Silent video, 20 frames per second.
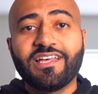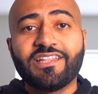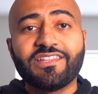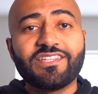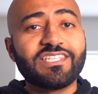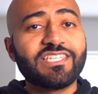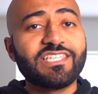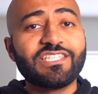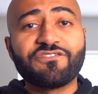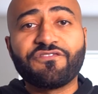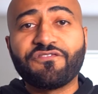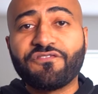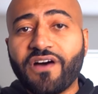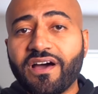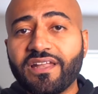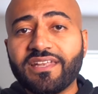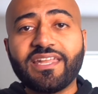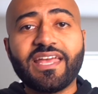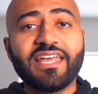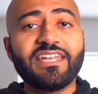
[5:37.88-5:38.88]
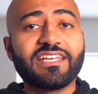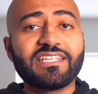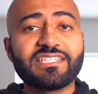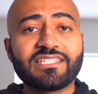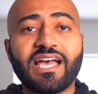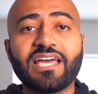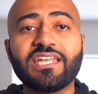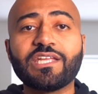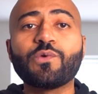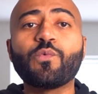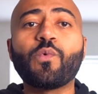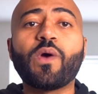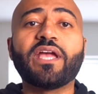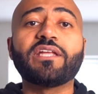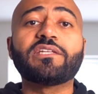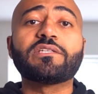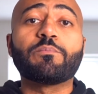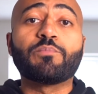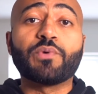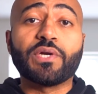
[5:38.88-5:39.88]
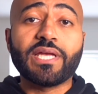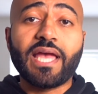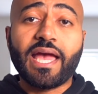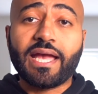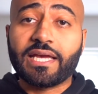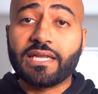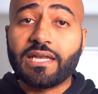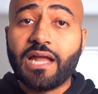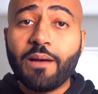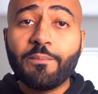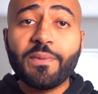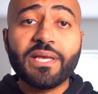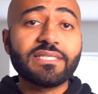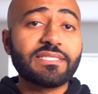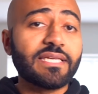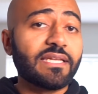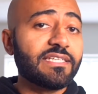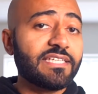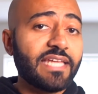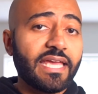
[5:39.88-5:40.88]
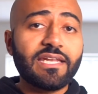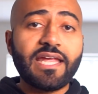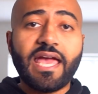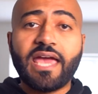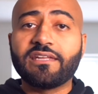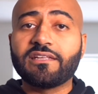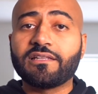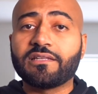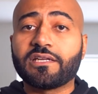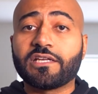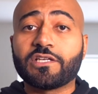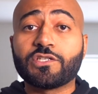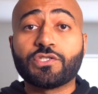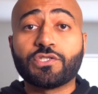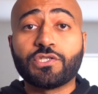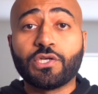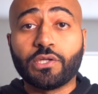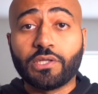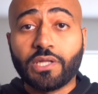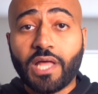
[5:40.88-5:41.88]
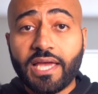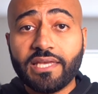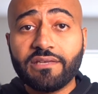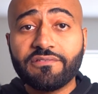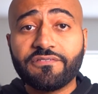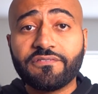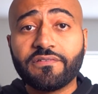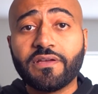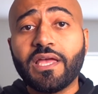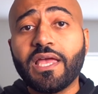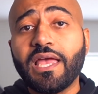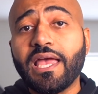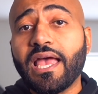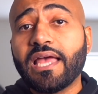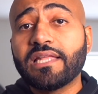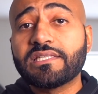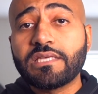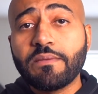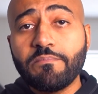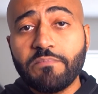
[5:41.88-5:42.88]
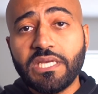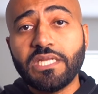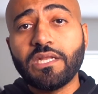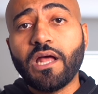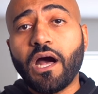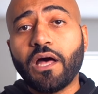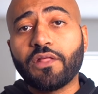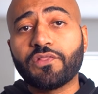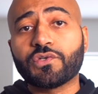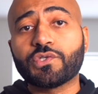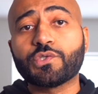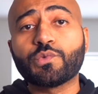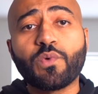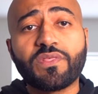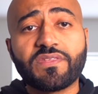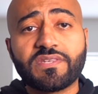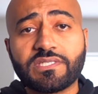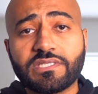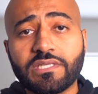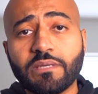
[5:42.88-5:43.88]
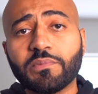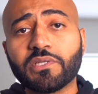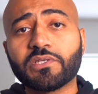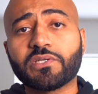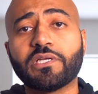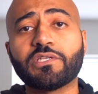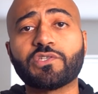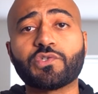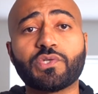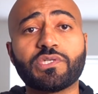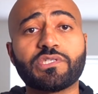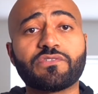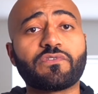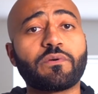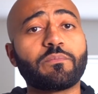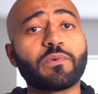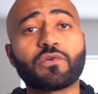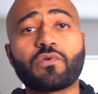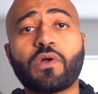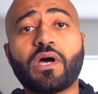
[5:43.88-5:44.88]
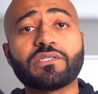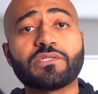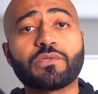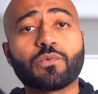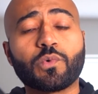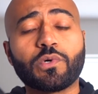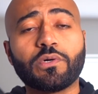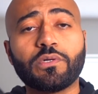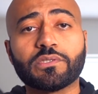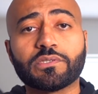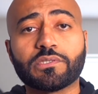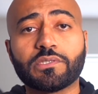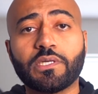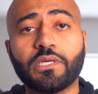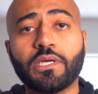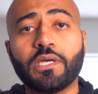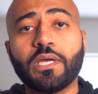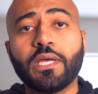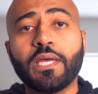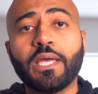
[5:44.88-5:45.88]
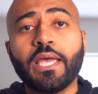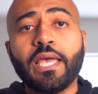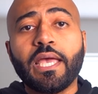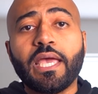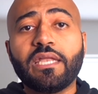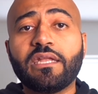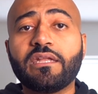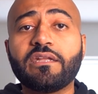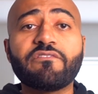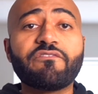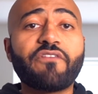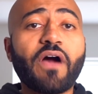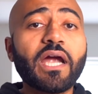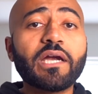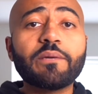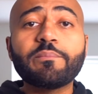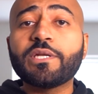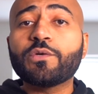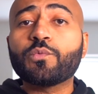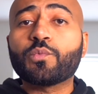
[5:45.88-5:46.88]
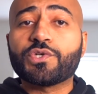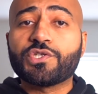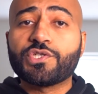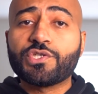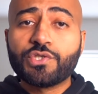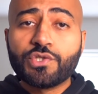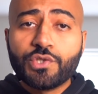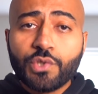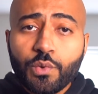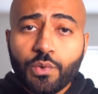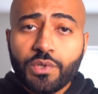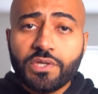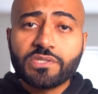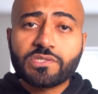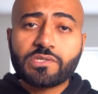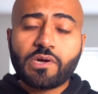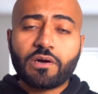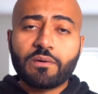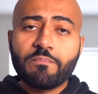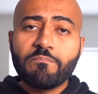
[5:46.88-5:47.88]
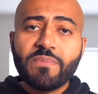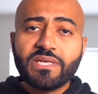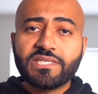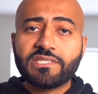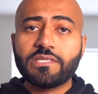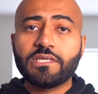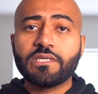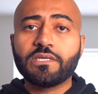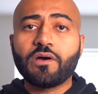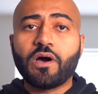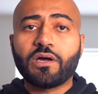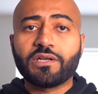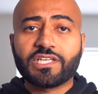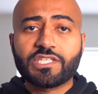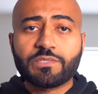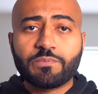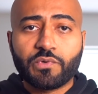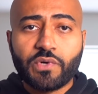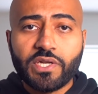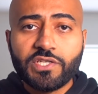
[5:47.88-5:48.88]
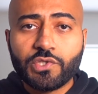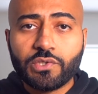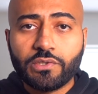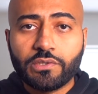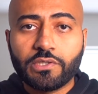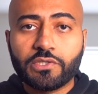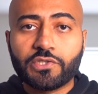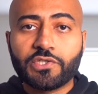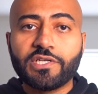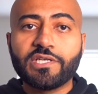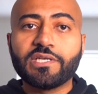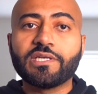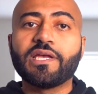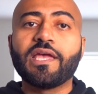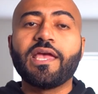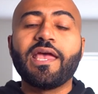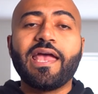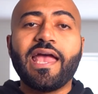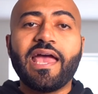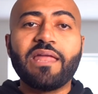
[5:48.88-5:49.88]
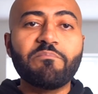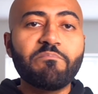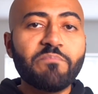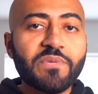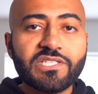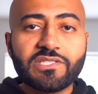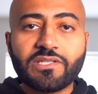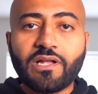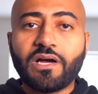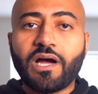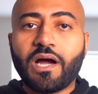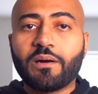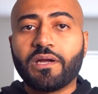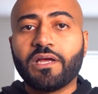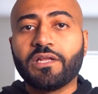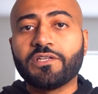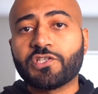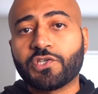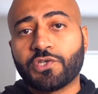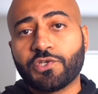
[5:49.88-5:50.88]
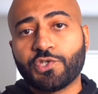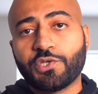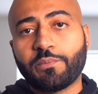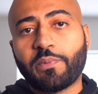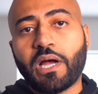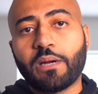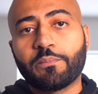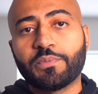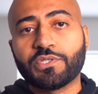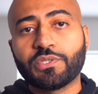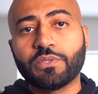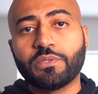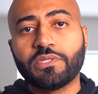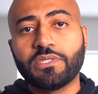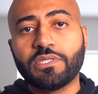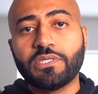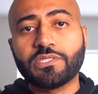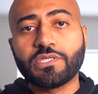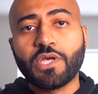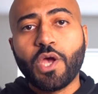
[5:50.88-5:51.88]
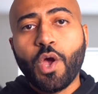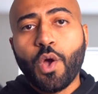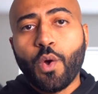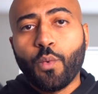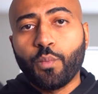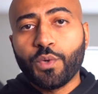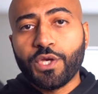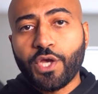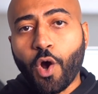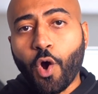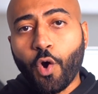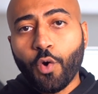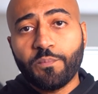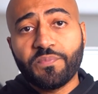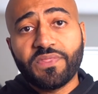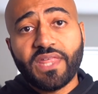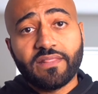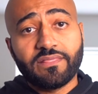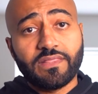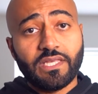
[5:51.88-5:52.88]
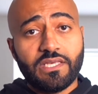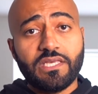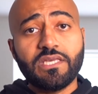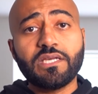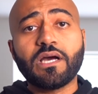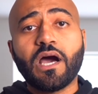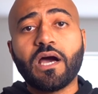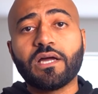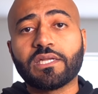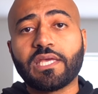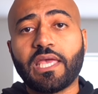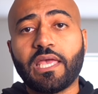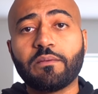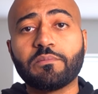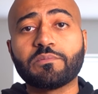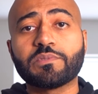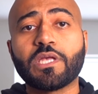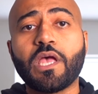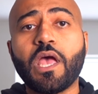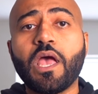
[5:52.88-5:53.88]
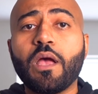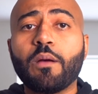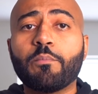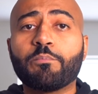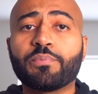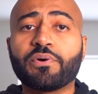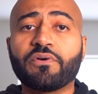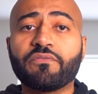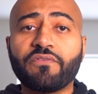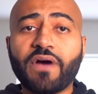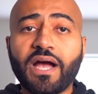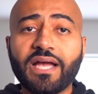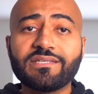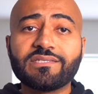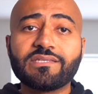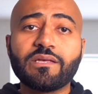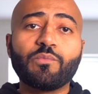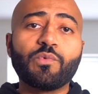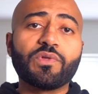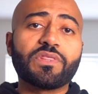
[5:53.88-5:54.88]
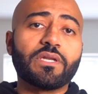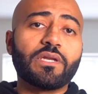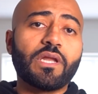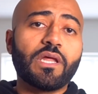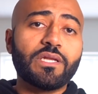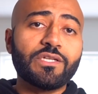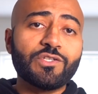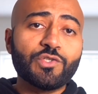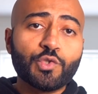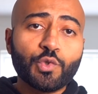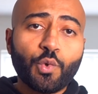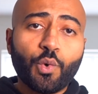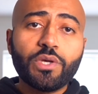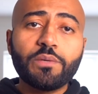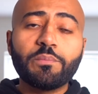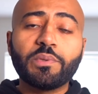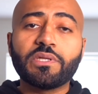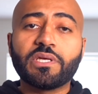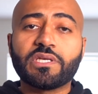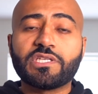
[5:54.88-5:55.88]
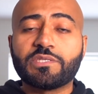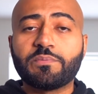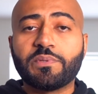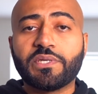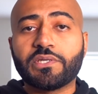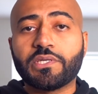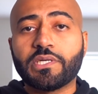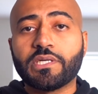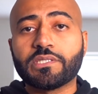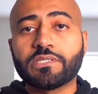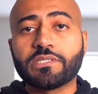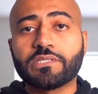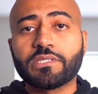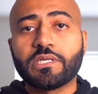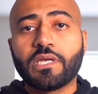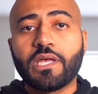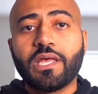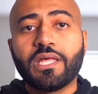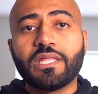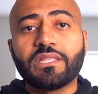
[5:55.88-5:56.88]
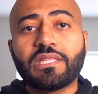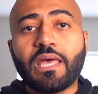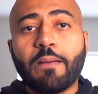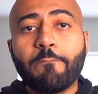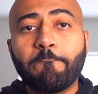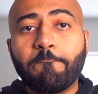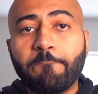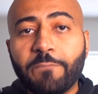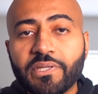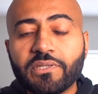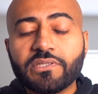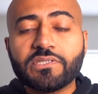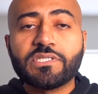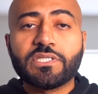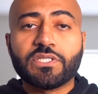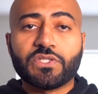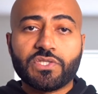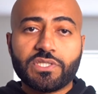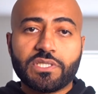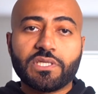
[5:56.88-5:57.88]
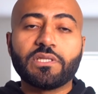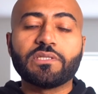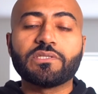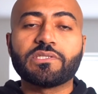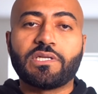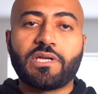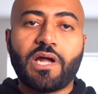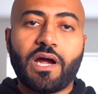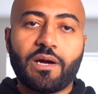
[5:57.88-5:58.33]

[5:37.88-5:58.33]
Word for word: This is fun and exciting way to bring economics and data analytics to life and to meet others with similar interests from across the world. In an environment where students are missing on experiential learning and missed internship opportunities, we hope that the Econ Games provides them with an enjoyable experience that builds their skills and